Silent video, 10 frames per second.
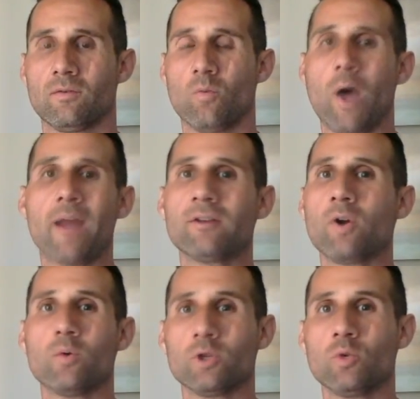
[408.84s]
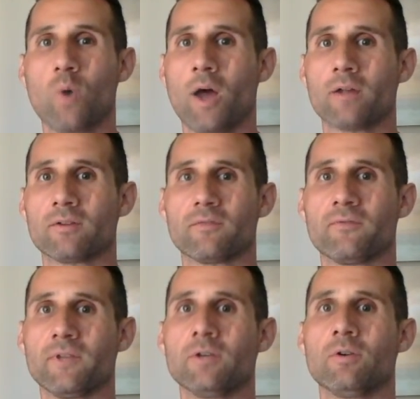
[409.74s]
Why don't you want to
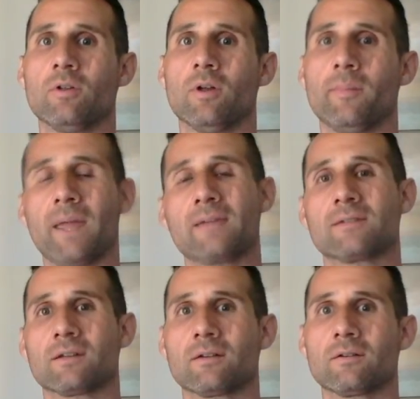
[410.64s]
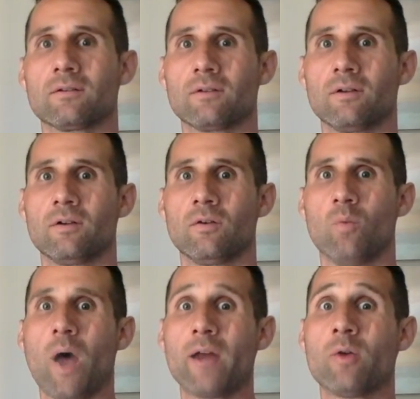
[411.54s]
feel amazing?
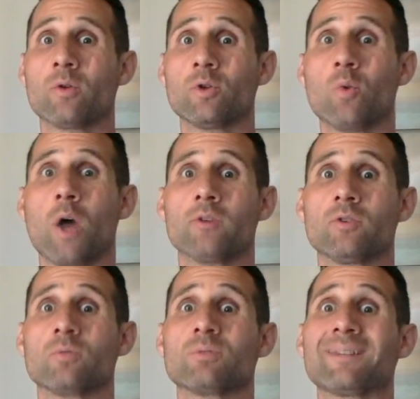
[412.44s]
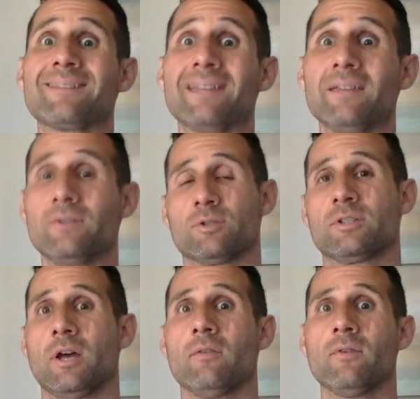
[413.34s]
Why don't you want to relieve
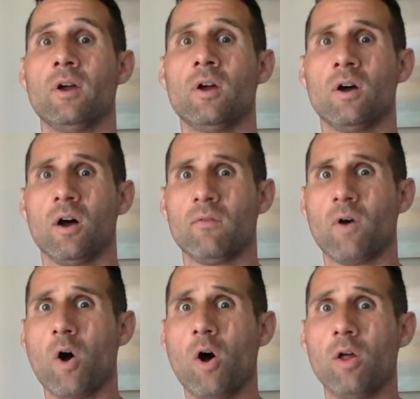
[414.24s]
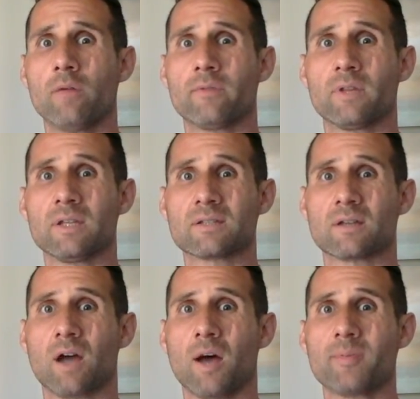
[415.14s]
yourself of all of these
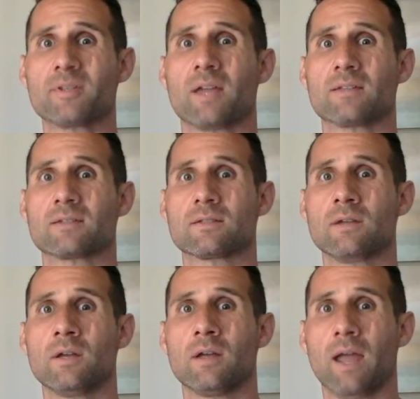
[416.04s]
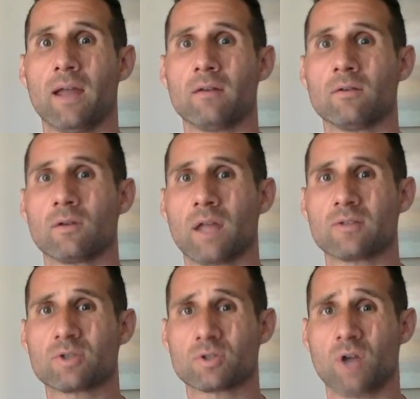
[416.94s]
upsets and, and
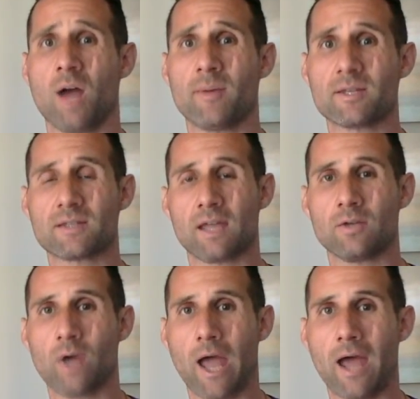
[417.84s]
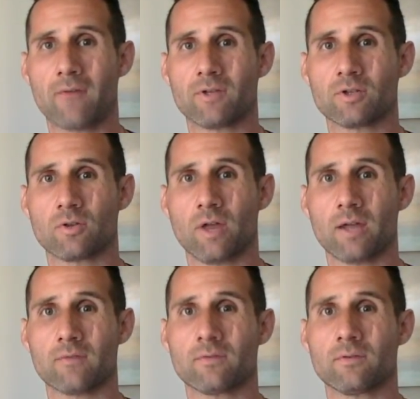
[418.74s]
traumas that you have in your
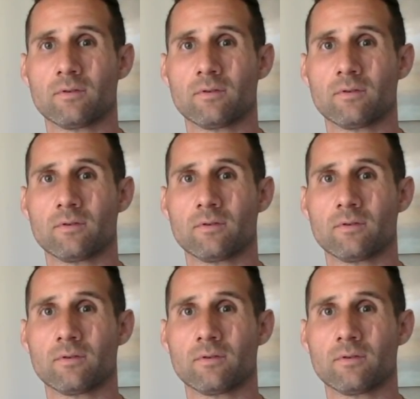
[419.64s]
life?